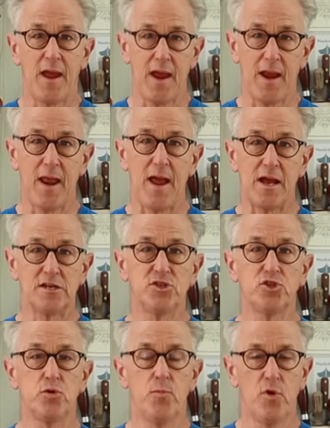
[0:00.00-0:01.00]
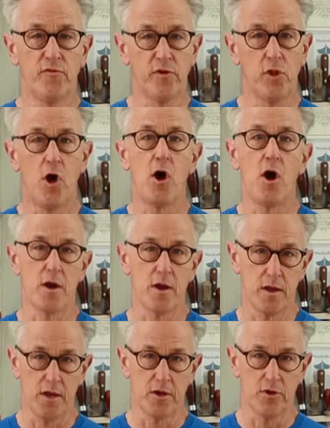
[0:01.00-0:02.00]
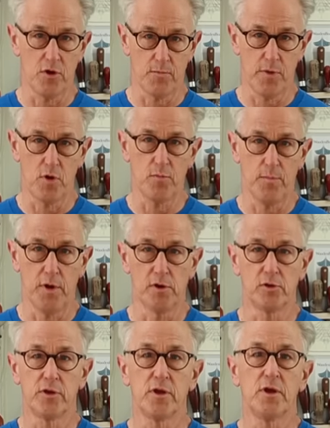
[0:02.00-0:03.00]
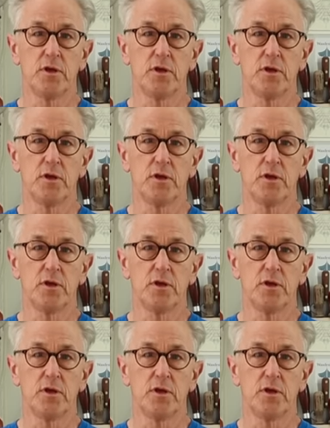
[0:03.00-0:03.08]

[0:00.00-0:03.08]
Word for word: and as you move along in your boat build,